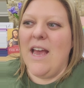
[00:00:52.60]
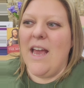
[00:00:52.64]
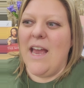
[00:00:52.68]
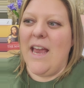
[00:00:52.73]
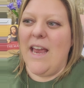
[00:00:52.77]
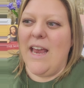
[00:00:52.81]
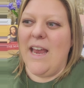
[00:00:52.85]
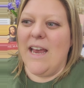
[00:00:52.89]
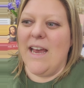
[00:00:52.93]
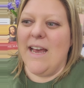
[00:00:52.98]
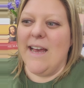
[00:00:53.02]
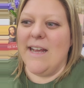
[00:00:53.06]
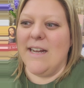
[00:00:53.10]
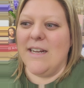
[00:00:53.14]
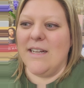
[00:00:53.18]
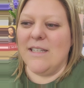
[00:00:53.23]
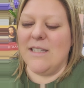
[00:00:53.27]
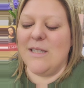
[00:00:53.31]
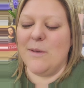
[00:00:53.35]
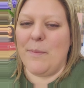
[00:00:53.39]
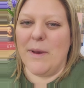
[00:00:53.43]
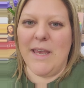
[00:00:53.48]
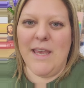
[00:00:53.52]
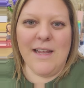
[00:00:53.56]
And
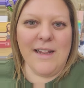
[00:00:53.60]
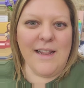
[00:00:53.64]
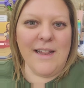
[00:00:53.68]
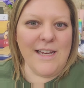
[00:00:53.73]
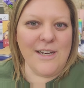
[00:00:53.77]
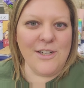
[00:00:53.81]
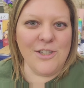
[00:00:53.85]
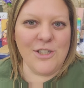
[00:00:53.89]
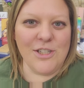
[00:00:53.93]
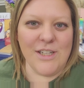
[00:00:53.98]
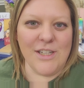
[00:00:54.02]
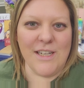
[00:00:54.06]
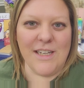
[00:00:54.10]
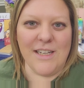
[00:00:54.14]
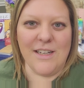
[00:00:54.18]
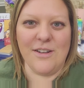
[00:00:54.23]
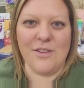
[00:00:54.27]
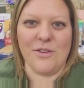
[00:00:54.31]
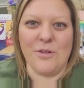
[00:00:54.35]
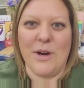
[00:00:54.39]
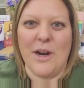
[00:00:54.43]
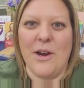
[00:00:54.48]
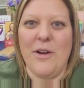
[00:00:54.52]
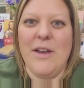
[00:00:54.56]
speculation
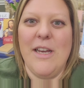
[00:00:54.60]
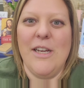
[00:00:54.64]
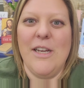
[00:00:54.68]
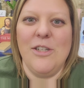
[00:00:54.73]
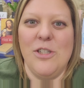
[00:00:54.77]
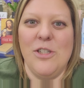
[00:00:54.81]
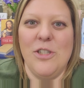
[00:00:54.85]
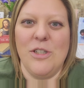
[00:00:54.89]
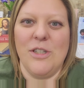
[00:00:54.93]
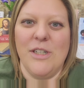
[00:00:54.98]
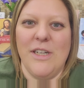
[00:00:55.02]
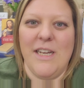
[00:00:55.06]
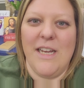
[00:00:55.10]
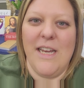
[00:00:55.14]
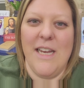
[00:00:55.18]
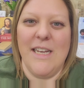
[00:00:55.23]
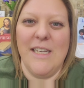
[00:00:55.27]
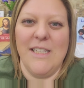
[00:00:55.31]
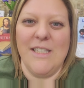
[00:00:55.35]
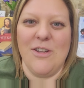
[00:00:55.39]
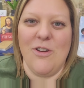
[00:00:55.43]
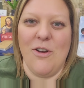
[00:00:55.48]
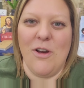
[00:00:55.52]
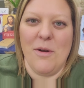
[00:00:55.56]
throughout history
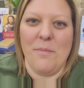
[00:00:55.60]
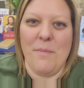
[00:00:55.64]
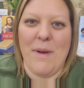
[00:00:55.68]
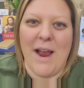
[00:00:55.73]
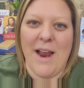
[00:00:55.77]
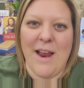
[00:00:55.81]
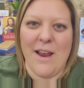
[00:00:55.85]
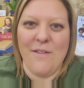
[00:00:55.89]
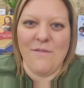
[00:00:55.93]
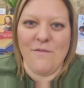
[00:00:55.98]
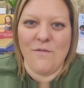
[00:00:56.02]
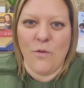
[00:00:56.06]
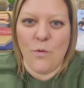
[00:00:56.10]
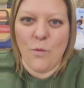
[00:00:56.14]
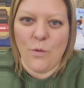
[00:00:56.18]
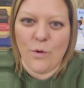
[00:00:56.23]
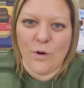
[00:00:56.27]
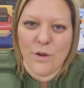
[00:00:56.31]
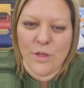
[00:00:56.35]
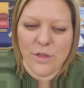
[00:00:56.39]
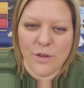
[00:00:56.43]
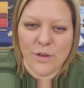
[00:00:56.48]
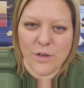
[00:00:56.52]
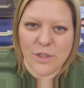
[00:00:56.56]
has gone back and
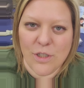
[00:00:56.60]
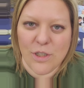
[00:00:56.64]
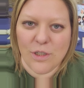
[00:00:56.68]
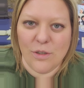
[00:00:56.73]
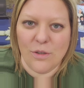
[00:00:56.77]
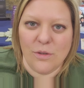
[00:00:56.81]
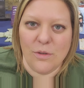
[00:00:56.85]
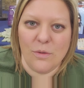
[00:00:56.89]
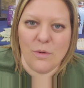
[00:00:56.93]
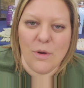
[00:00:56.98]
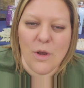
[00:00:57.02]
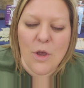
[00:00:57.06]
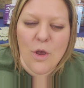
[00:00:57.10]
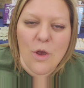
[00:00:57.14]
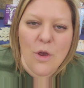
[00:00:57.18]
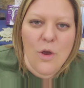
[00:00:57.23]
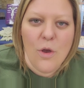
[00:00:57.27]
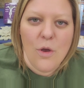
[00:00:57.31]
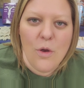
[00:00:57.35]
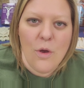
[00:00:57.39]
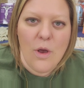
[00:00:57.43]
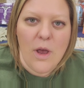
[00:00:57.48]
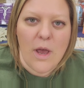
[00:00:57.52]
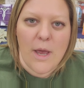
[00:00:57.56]
forth to
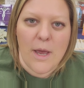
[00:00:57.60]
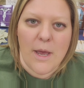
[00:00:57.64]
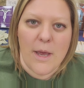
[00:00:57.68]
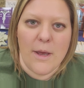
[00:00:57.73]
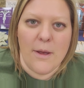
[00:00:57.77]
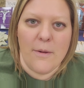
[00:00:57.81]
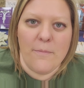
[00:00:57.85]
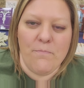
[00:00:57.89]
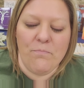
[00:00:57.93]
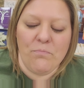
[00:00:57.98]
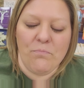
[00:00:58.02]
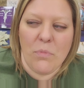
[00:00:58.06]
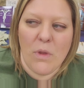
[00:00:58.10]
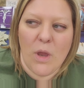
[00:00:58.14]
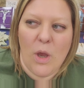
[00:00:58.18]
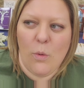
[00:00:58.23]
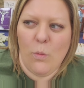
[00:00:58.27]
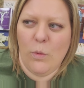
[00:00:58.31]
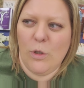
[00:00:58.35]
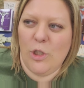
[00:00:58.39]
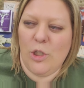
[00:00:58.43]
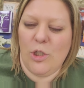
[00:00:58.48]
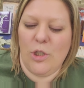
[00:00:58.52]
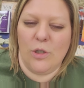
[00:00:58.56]
um,
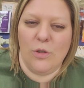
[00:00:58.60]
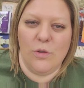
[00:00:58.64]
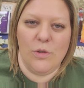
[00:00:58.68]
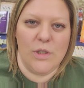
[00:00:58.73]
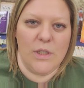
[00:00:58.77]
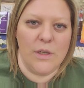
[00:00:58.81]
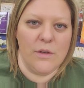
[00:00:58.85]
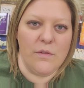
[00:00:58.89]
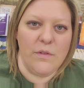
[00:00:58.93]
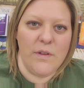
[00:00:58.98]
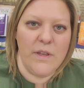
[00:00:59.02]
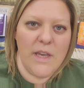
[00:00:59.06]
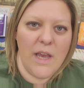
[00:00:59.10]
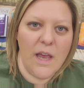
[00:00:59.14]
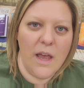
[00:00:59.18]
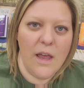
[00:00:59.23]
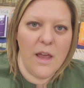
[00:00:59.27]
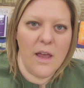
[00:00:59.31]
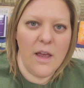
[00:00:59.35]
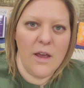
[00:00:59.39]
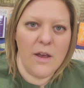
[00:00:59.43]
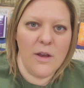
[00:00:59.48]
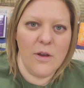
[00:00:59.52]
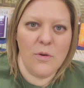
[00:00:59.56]
was Joseph
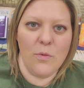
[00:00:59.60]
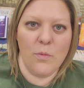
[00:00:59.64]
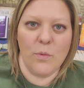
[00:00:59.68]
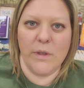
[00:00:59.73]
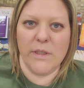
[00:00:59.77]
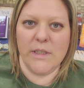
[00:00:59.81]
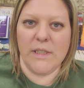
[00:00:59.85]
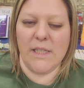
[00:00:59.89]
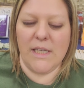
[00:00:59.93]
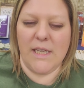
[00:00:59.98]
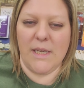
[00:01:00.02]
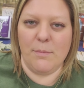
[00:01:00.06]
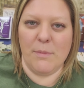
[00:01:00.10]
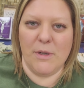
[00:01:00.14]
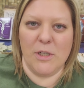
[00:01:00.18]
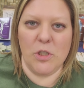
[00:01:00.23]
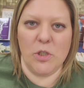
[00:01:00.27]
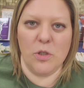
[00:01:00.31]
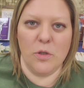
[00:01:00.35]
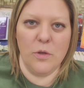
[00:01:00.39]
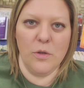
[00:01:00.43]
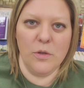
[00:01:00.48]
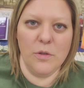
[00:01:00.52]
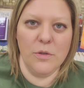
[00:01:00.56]
young? Was he
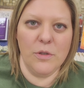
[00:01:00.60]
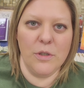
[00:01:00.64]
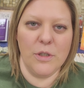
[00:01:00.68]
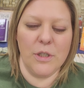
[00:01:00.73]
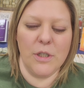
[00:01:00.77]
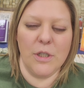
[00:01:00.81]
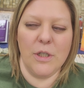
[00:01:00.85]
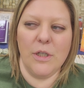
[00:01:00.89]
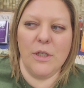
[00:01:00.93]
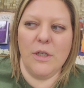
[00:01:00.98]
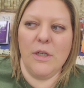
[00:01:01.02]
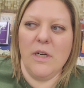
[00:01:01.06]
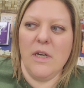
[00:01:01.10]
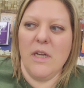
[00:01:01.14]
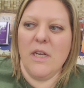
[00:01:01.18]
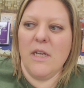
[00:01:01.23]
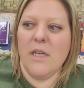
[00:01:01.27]
much older?